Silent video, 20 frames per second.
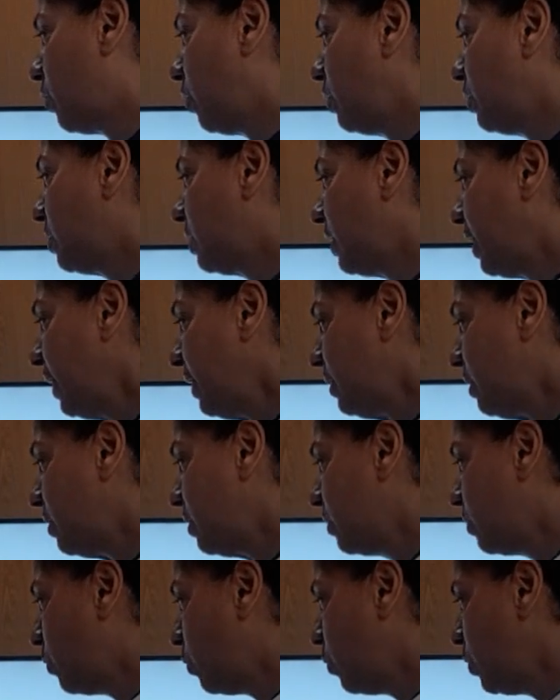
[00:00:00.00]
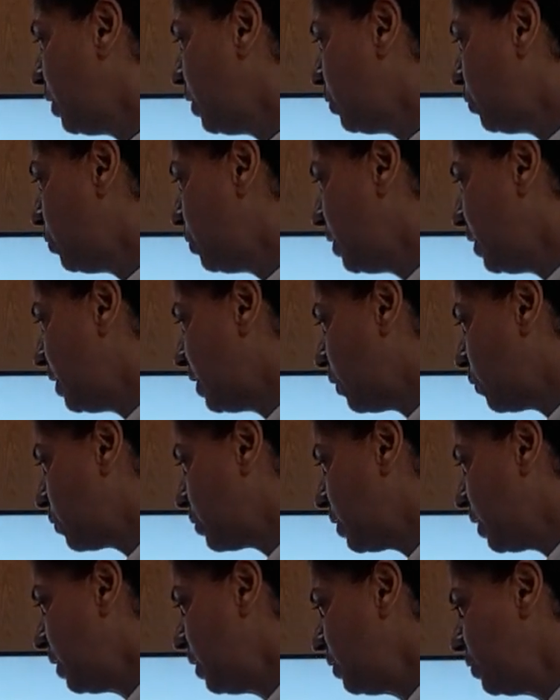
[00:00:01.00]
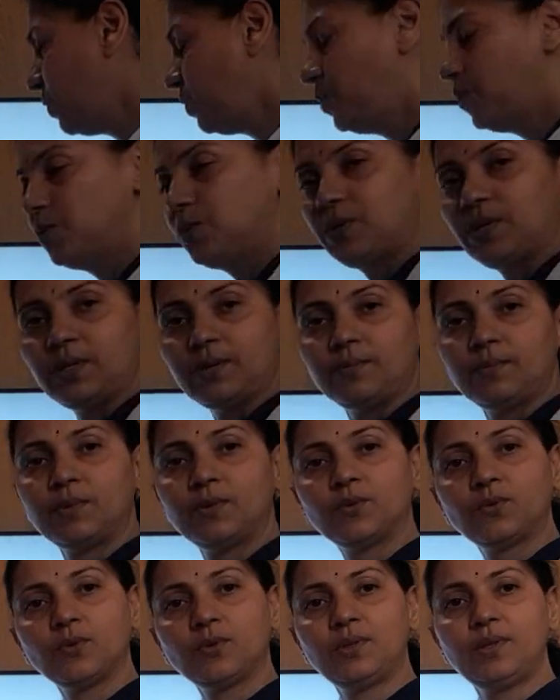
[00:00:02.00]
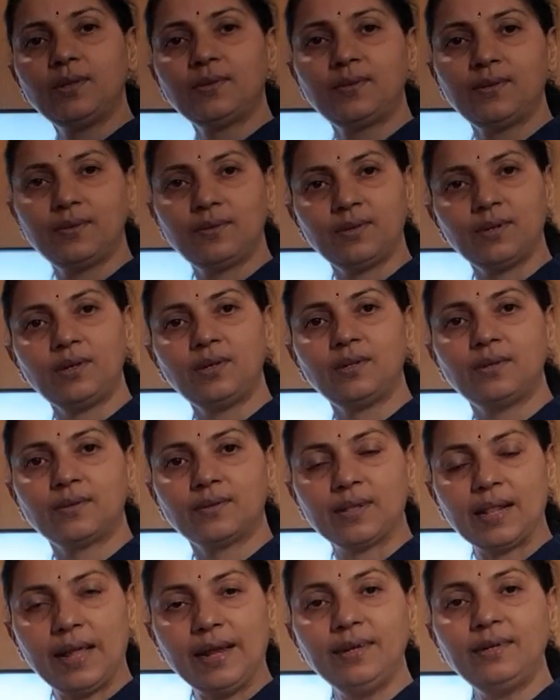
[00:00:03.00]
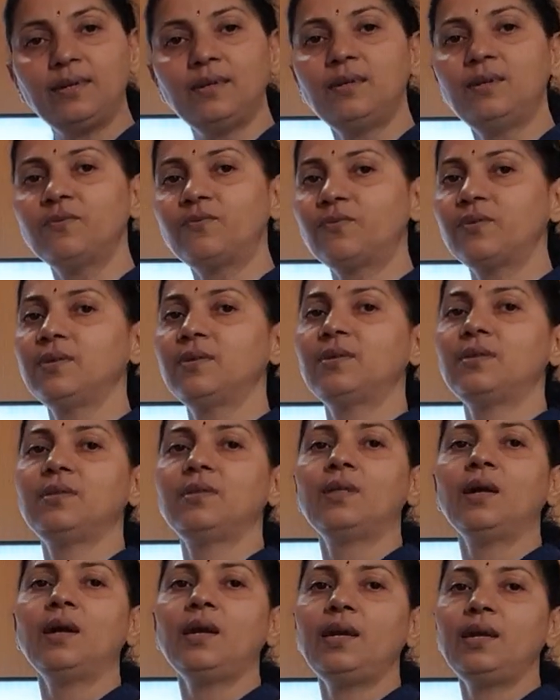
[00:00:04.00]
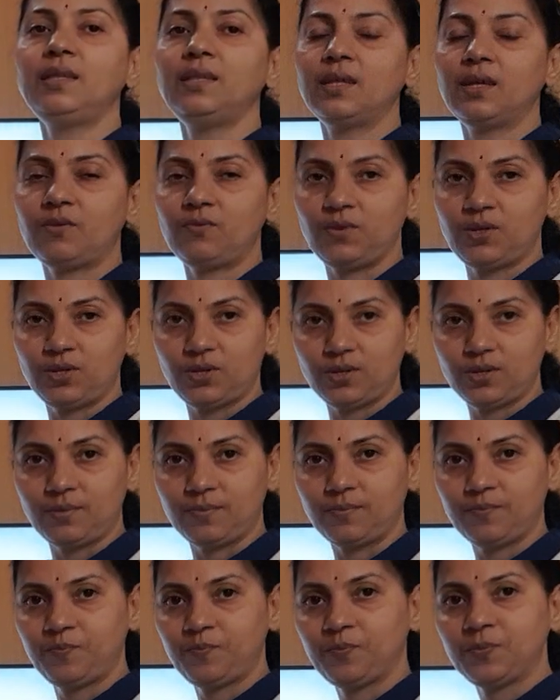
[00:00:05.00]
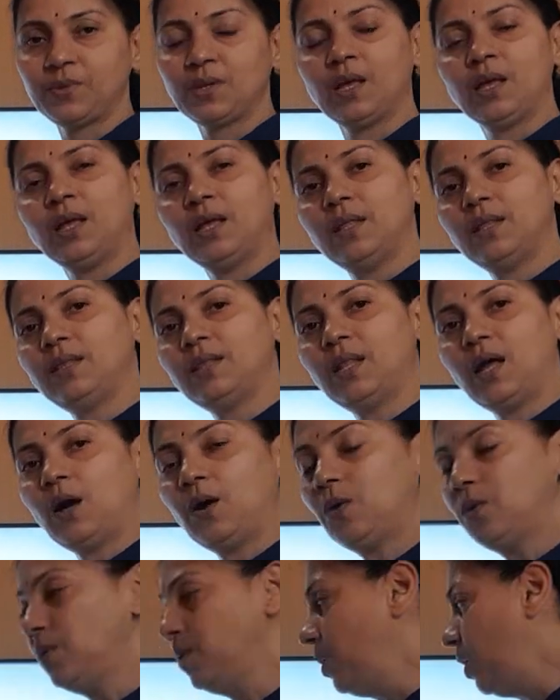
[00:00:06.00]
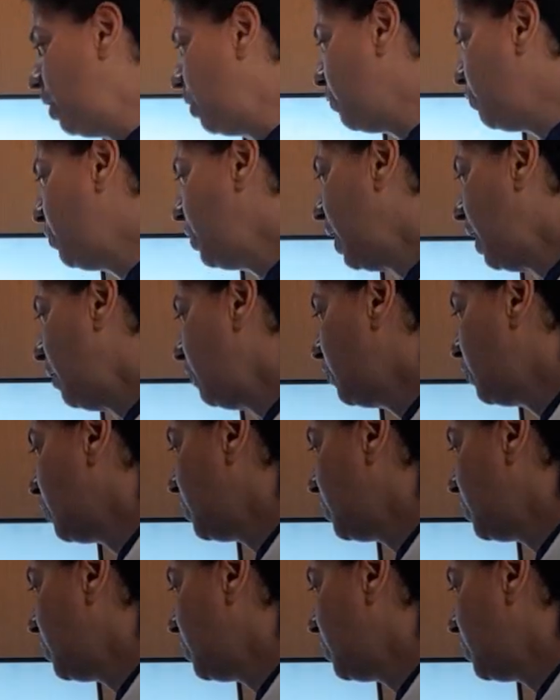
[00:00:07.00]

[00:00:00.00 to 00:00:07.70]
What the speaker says: contract only to drain out the urine. So this is a slight difference in the innervation. Now we have to